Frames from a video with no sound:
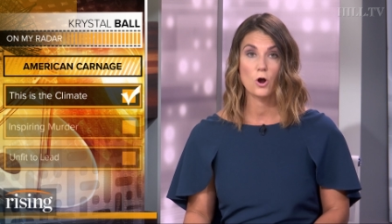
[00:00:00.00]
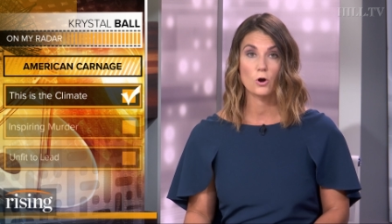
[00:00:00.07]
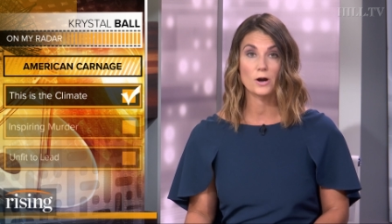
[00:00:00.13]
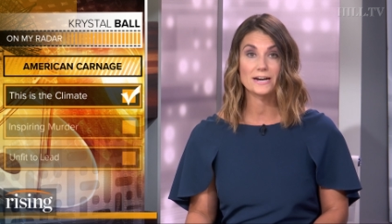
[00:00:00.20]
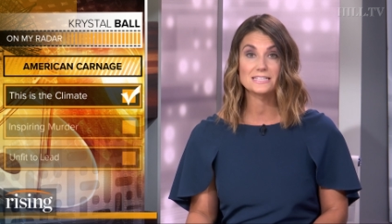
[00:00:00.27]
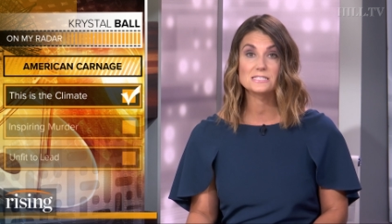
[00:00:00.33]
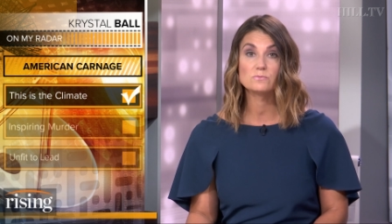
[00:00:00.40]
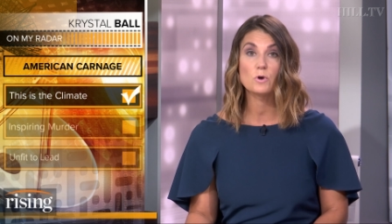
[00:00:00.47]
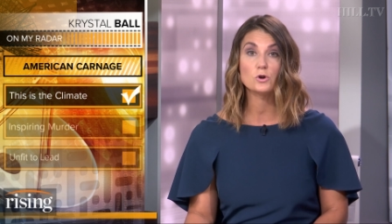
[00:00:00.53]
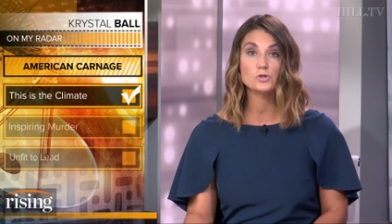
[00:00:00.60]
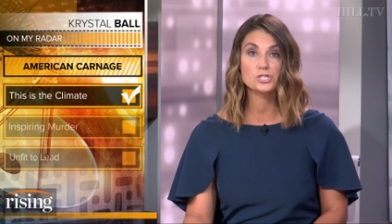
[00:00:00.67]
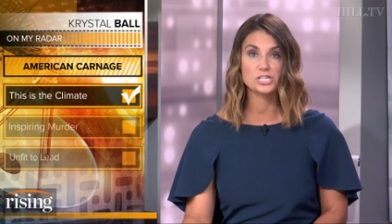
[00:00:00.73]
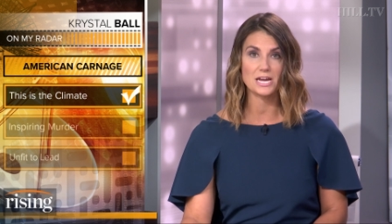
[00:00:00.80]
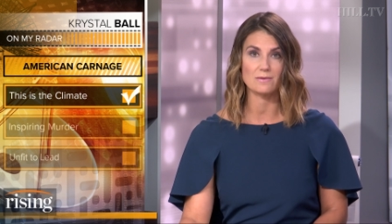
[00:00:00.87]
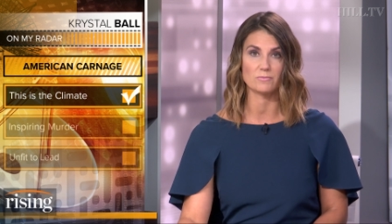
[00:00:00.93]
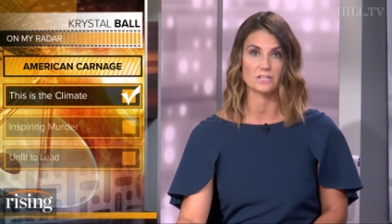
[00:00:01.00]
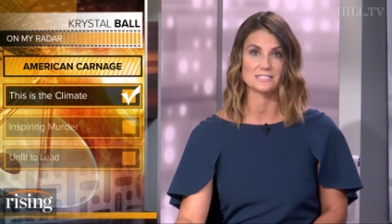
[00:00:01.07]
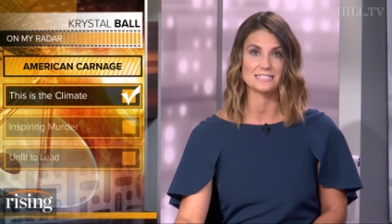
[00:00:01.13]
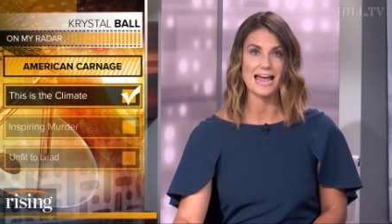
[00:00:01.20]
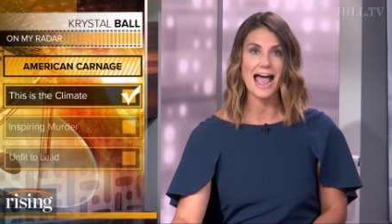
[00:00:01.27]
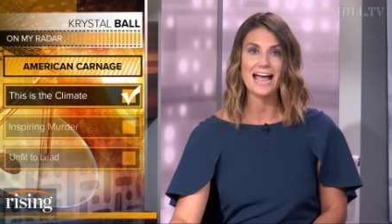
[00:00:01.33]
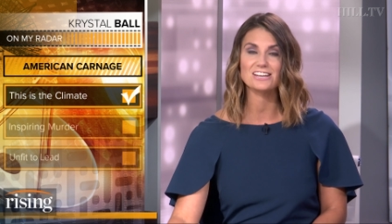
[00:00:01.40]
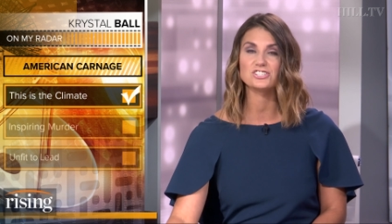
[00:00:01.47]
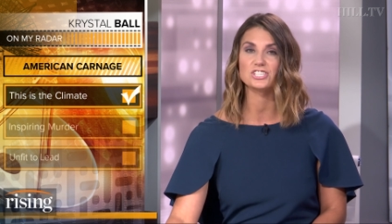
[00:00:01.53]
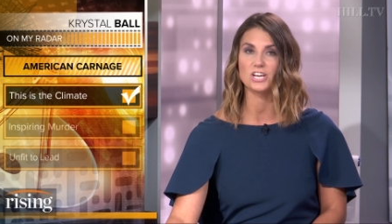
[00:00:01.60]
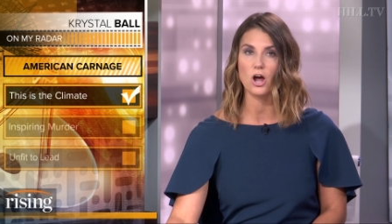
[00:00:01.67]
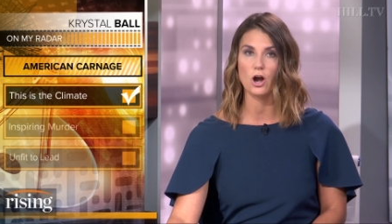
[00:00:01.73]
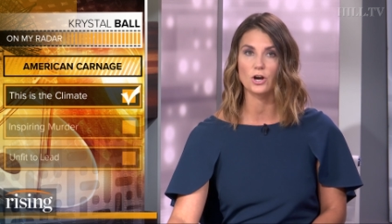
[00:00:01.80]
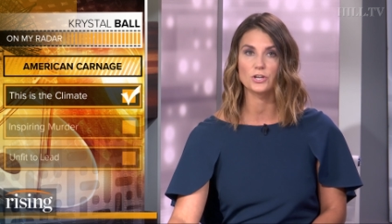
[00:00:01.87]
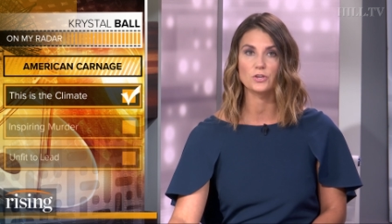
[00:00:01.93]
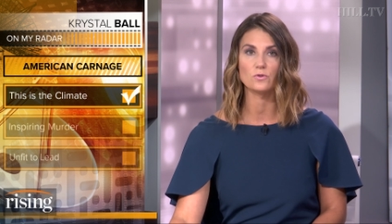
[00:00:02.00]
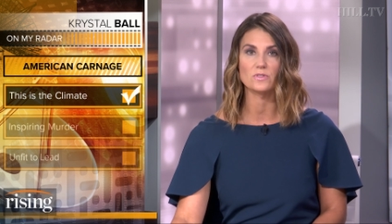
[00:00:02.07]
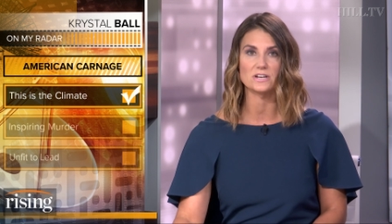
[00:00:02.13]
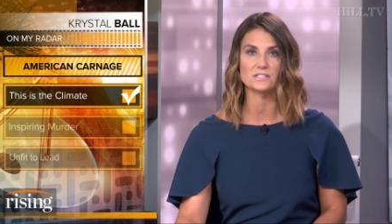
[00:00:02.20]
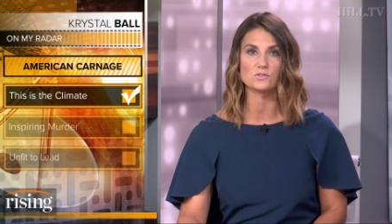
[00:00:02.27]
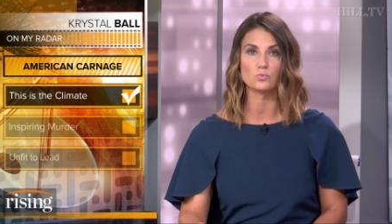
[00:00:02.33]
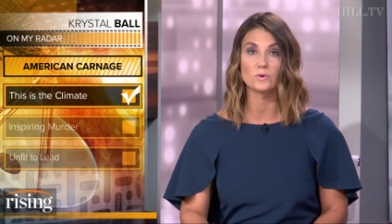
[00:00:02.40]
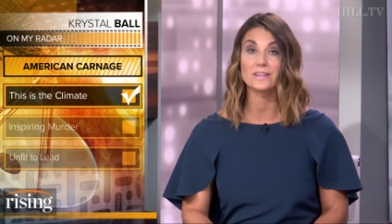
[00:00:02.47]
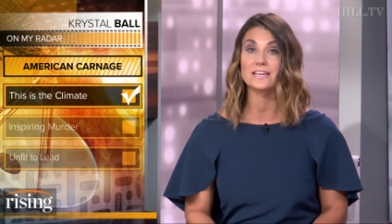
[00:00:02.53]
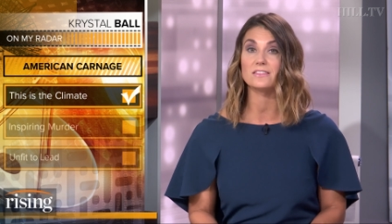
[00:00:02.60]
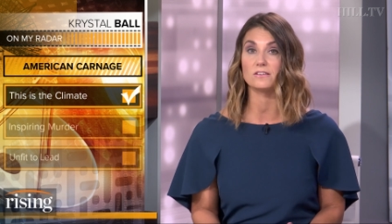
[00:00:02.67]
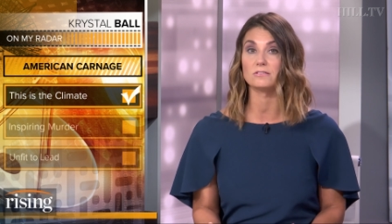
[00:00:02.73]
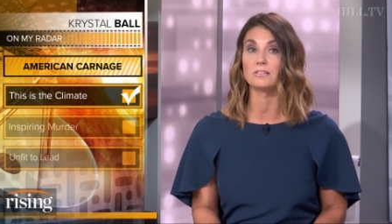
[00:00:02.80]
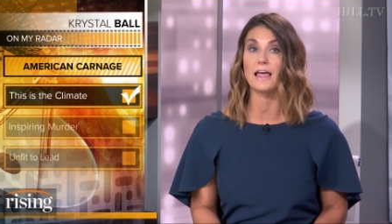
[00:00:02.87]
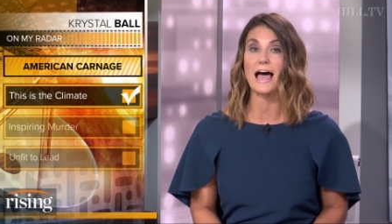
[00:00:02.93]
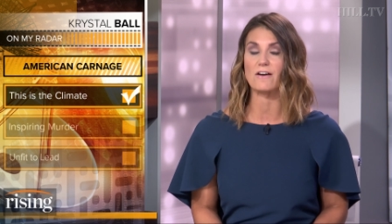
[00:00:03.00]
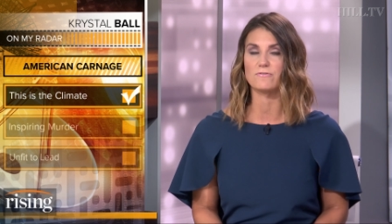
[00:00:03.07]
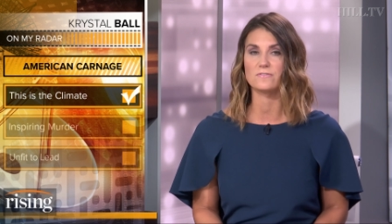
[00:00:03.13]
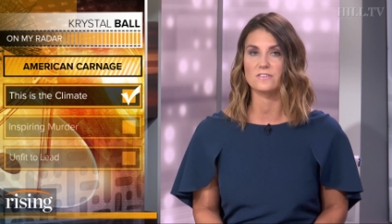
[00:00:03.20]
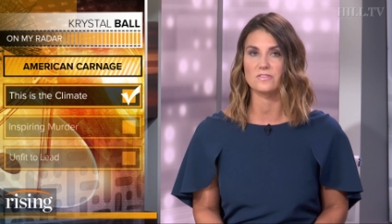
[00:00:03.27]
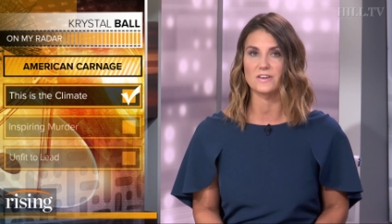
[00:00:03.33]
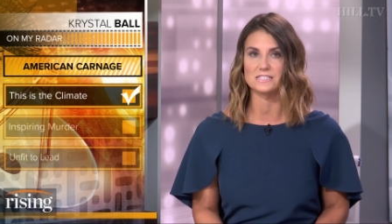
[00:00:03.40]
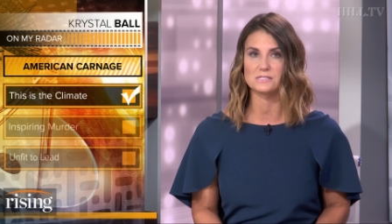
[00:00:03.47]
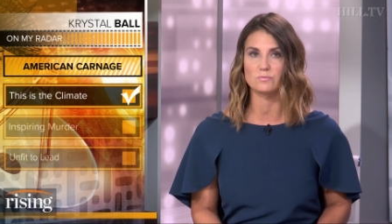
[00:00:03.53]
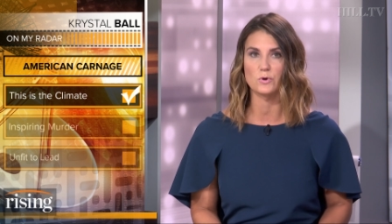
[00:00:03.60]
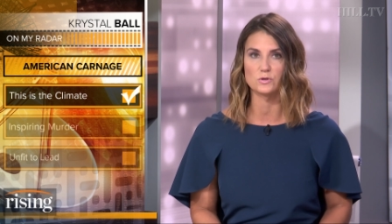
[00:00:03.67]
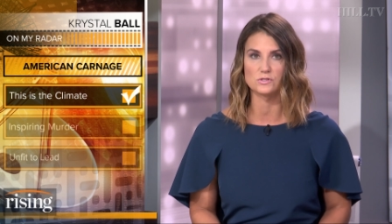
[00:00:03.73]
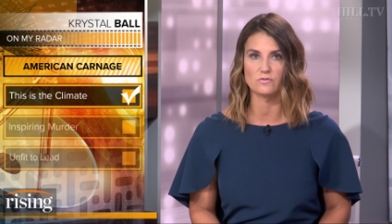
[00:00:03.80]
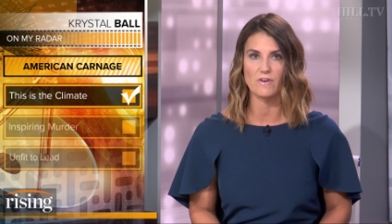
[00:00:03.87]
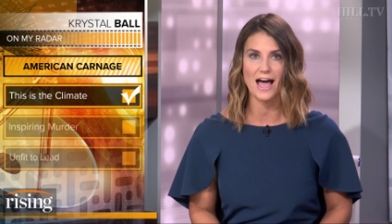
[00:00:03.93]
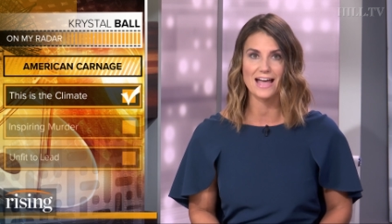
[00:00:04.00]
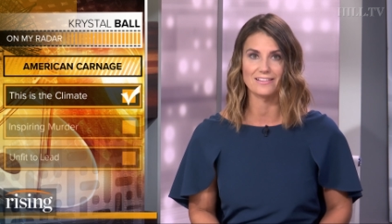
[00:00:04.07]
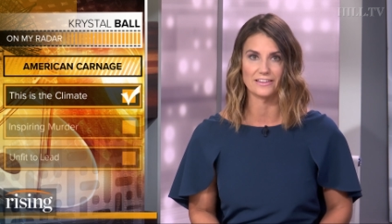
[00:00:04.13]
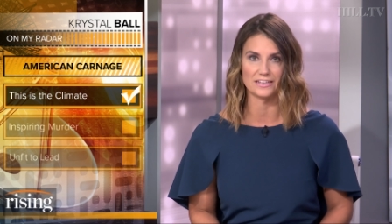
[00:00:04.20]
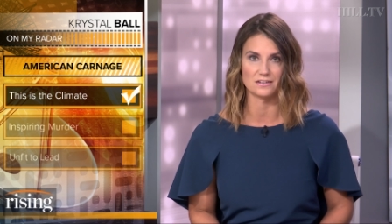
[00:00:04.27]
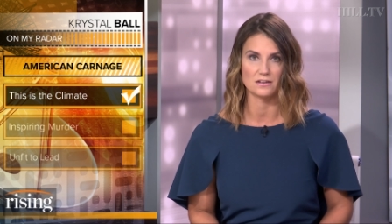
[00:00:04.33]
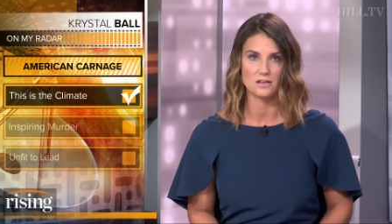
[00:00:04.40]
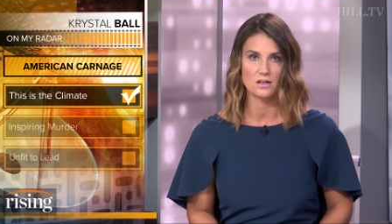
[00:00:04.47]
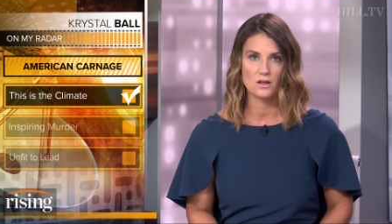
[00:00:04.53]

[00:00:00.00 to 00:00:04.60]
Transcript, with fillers: or at its most shameless to actually argue that it's really the left that's most violent.